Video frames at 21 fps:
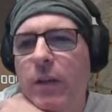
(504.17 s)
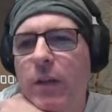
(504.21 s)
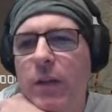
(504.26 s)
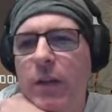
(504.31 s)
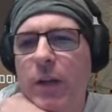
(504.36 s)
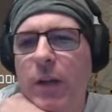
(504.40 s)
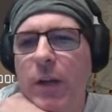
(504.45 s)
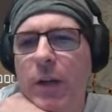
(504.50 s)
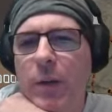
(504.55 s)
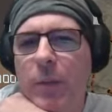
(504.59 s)

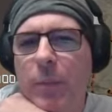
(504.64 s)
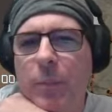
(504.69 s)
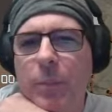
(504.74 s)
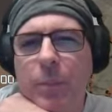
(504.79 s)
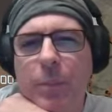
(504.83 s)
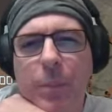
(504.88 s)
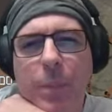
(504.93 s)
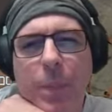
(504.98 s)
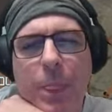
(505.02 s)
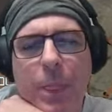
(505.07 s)

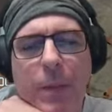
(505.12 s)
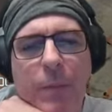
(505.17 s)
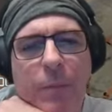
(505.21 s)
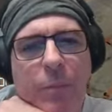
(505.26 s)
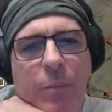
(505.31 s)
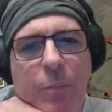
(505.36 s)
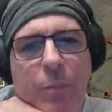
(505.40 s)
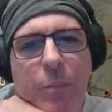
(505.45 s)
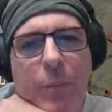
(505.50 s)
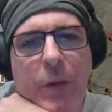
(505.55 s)

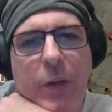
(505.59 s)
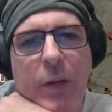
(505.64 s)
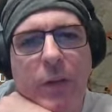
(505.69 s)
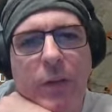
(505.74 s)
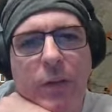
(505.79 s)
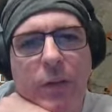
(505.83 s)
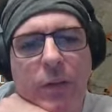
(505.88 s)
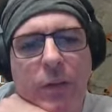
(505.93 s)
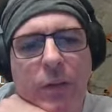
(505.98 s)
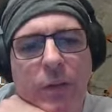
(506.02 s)
But
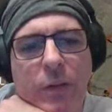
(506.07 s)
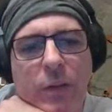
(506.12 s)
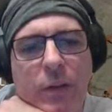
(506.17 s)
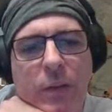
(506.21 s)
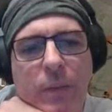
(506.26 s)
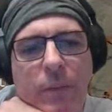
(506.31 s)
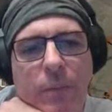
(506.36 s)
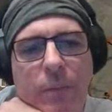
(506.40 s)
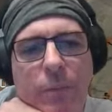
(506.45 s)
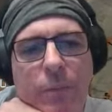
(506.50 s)

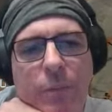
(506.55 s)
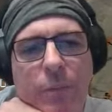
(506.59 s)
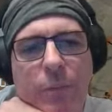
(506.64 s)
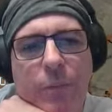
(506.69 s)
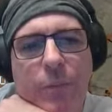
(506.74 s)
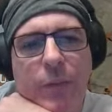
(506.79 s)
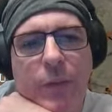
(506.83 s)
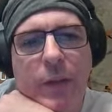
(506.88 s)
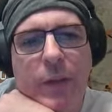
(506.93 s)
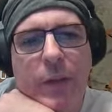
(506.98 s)

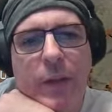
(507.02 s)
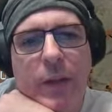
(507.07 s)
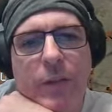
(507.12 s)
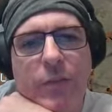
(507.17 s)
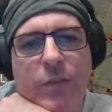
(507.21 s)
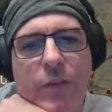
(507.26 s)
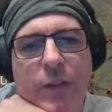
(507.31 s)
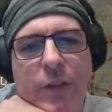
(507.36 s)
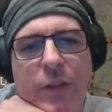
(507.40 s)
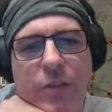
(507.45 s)
as
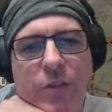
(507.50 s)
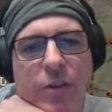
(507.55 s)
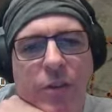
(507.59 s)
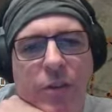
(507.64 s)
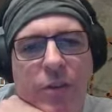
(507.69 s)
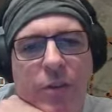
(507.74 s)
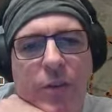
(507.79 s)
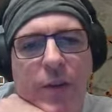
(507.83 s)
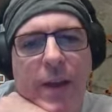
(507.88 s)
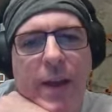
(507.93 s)
they
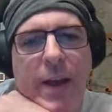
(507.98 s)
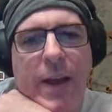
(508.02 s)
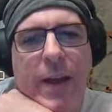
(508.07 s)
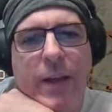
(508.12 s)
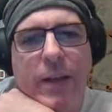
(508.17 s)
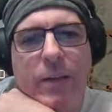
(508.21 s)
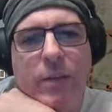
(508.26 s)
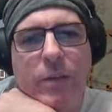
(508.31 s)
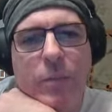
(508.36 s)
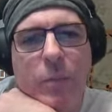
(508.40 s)
continue to
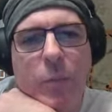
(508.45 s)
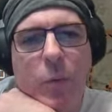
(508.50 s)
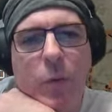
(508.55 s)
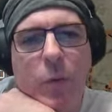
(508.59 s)
add more